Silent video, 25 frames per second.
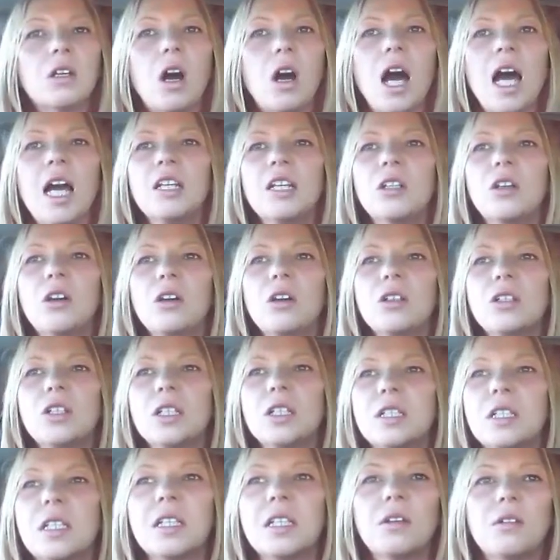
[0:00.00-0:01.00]

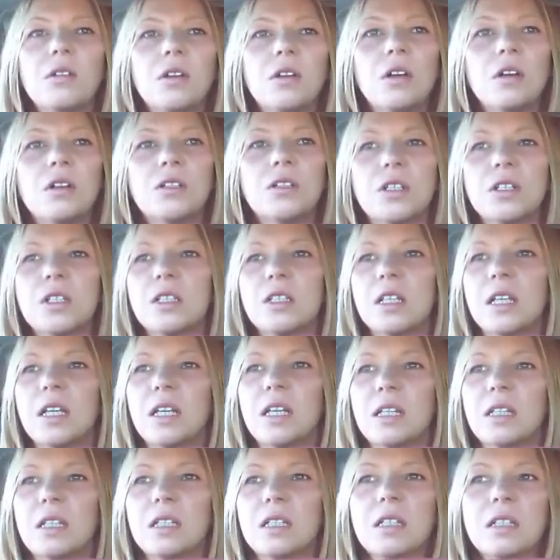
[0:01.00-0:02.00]
unconsciously or consciously,
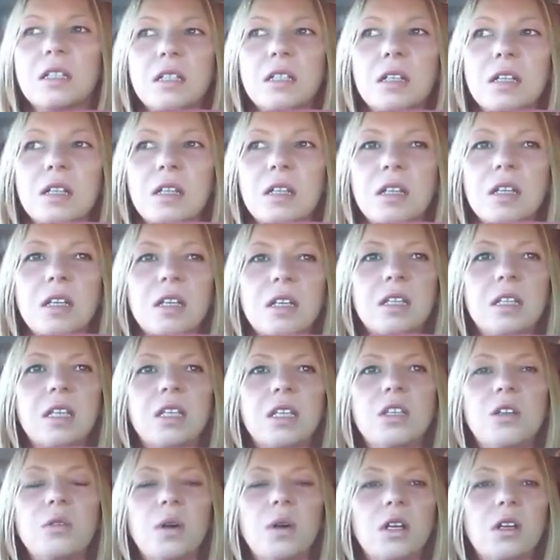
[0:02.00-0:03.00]

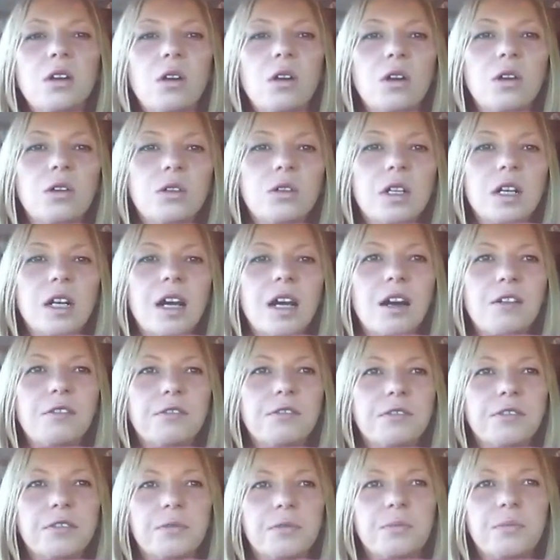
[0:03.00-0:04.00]
that you are not good enough,
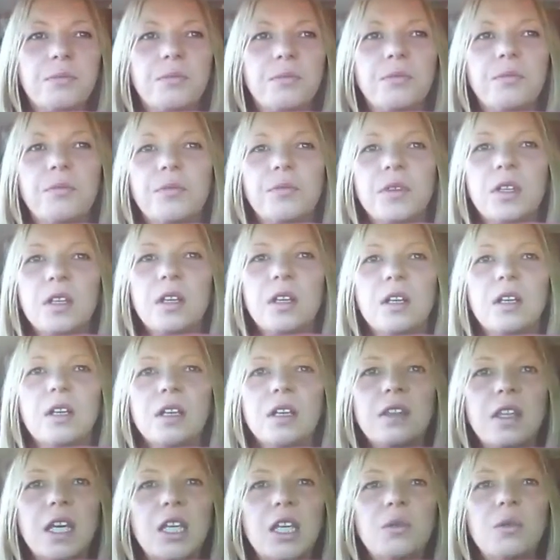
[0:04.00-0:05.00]

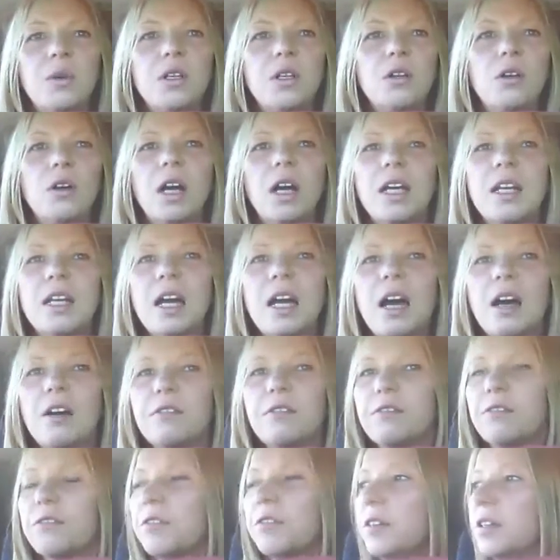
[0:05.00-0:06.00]
that you are not enough,
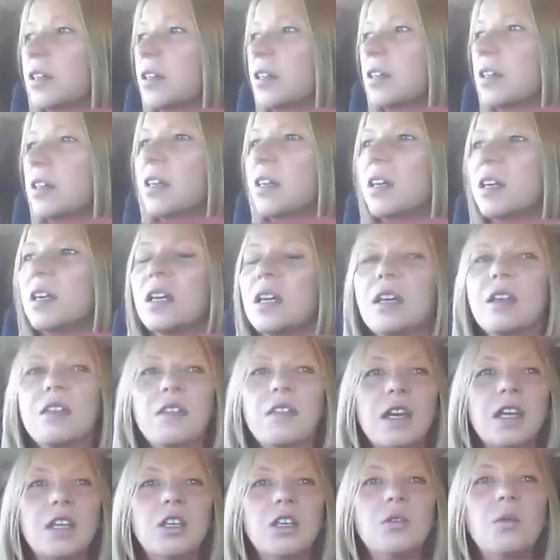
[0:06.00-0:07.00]

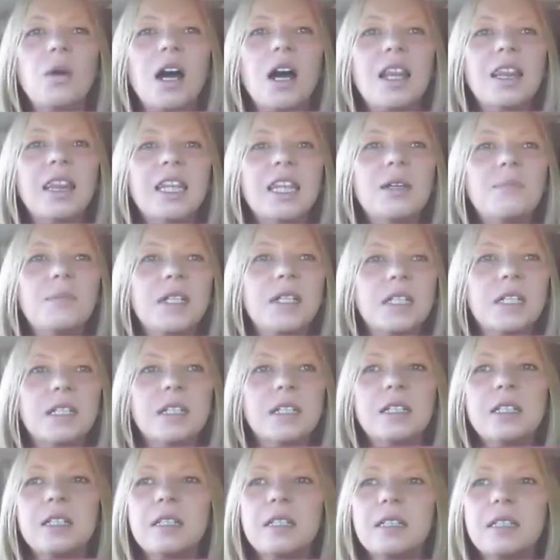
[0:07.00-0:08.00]
that you are
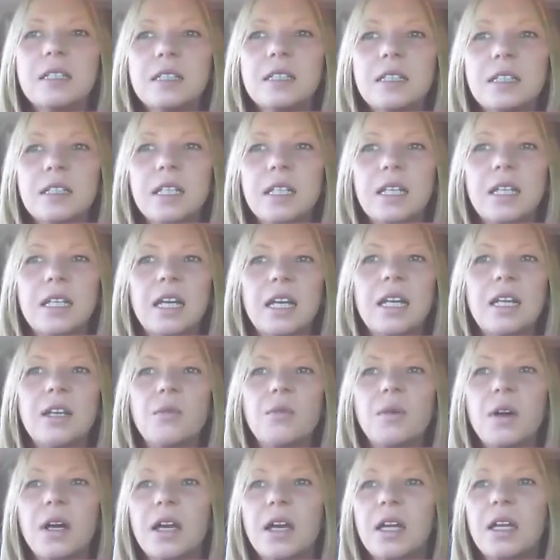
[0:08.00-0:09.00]
limited in any
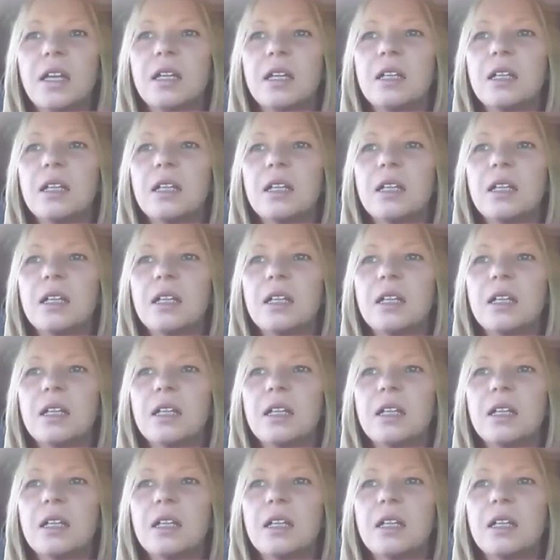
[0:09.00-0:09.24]
way.